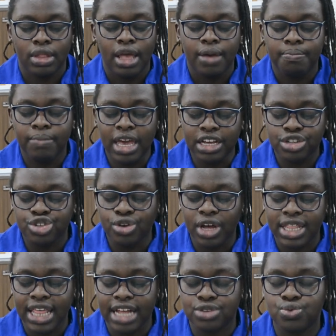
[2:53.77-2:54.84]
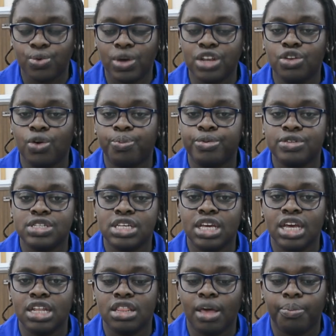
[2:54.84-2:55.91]
Make sure that when you're putting
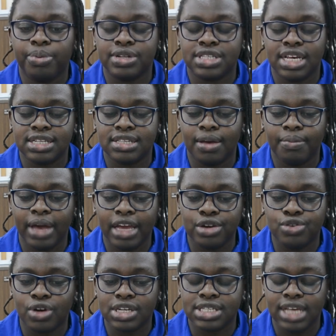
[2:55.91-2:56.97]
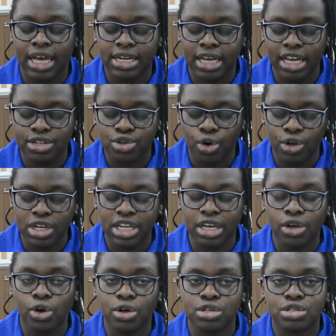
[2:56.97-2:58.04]
in the potassium hydroxide, it
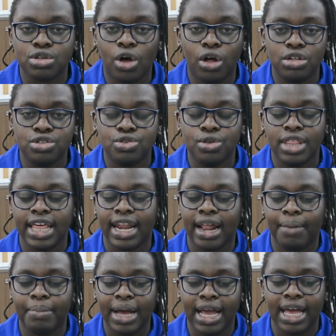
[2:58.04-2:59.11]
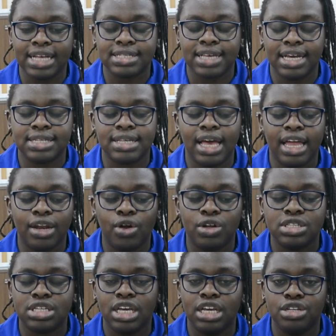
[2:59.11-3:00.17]
only goes onto the rubber gasket and
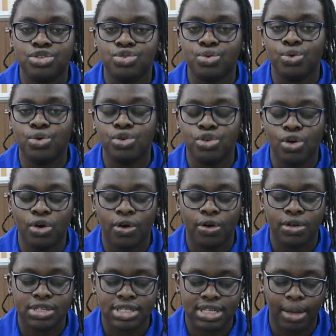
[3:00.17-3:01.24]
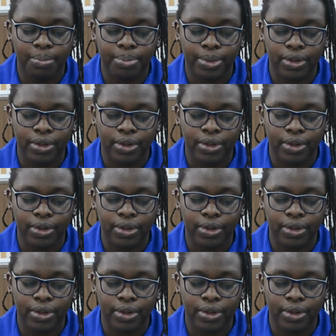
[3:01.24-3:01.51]
not into your sample.